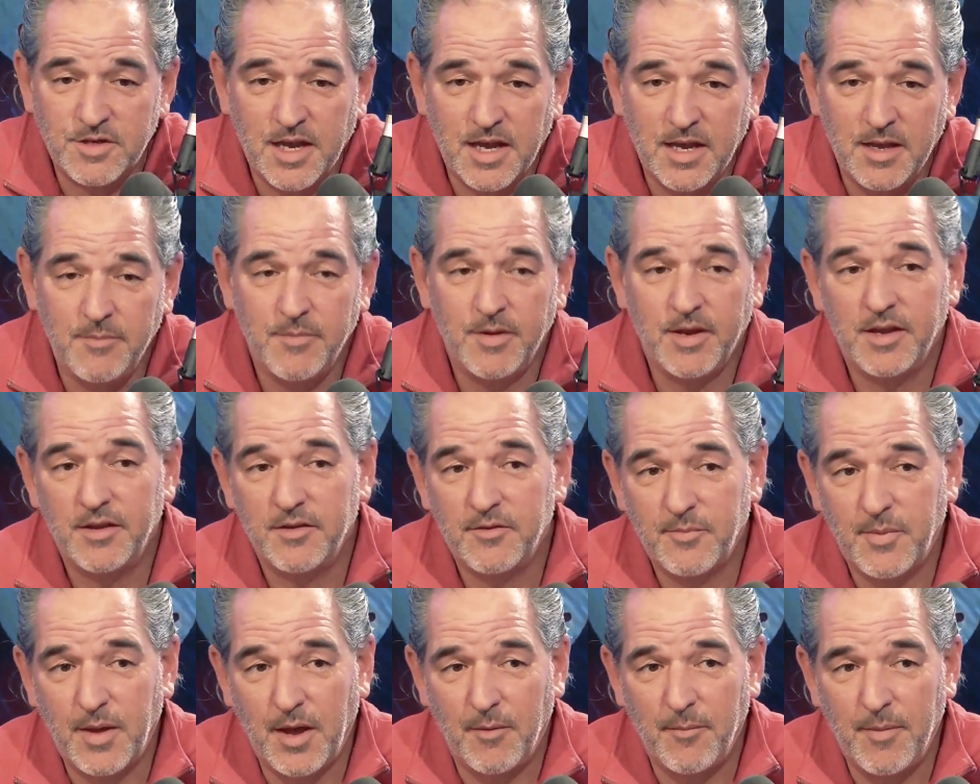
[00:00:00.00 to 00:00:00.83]
against
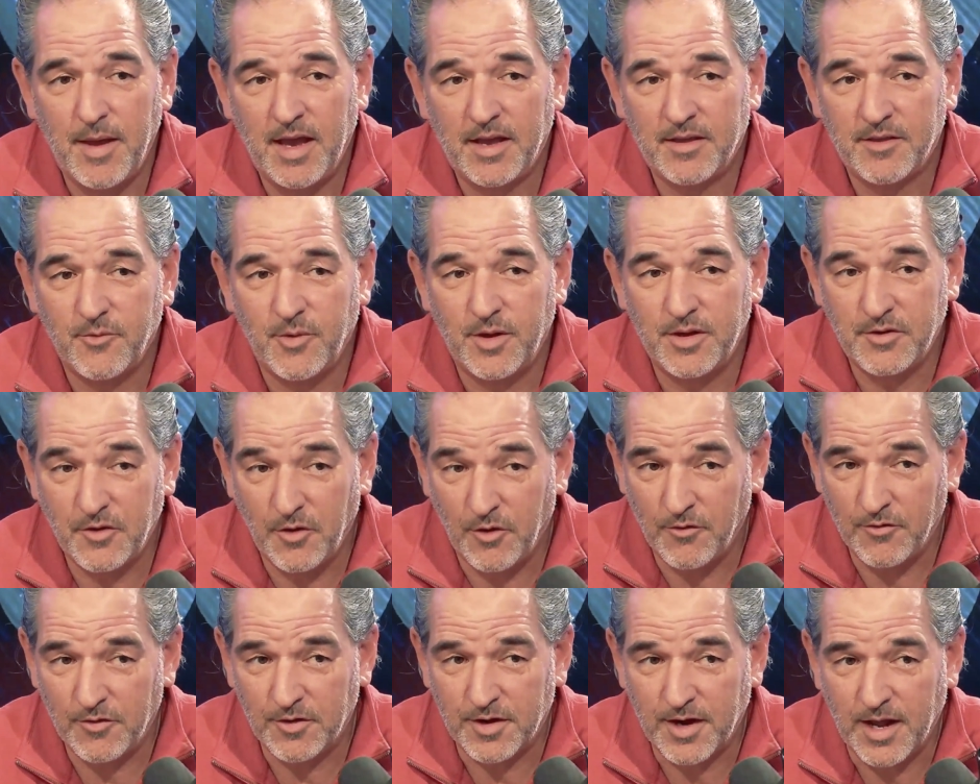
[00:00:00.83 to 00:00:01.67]
Palmac that went to
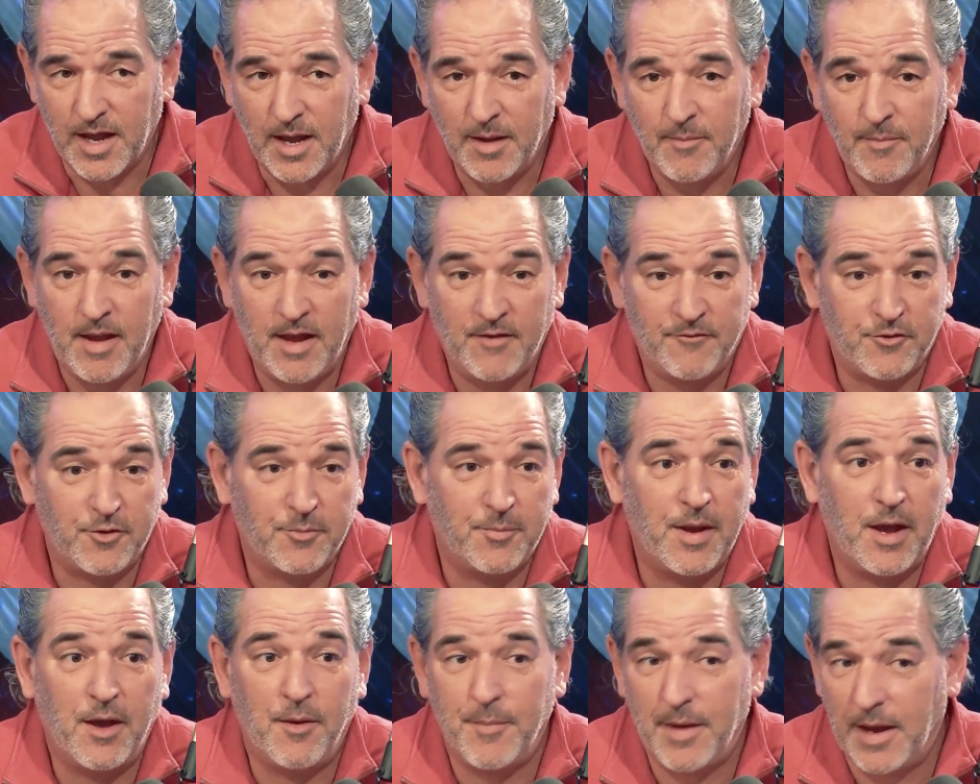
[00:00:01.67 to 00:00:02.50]
overtime mm-hmm. after
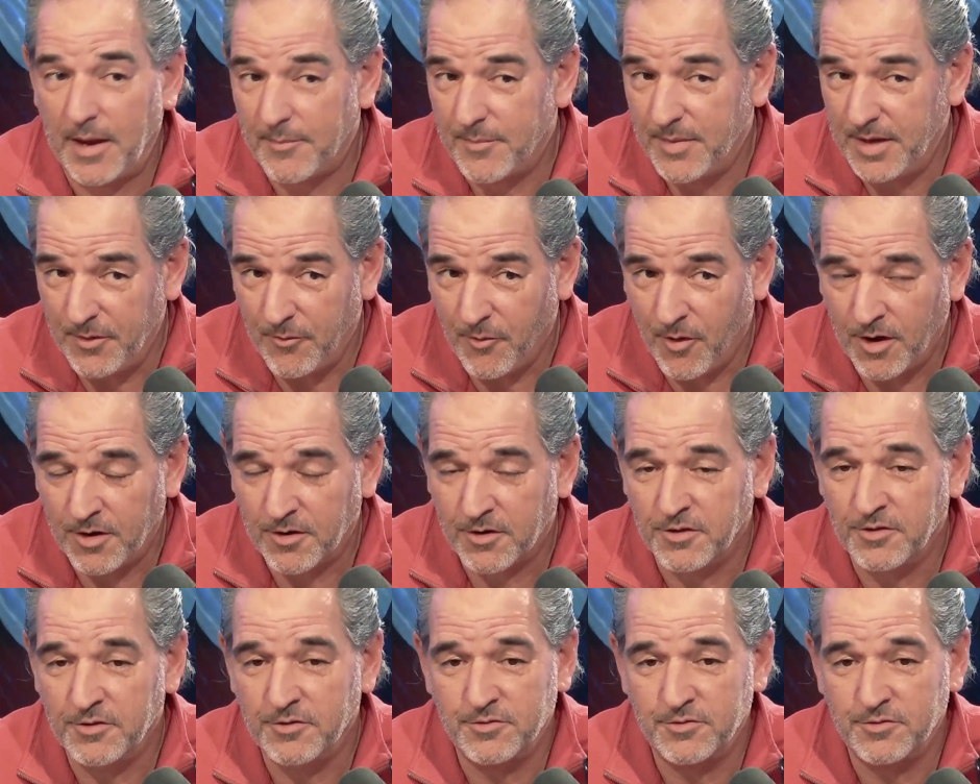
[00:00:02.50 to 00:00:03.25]
Palmac beat Waterloo.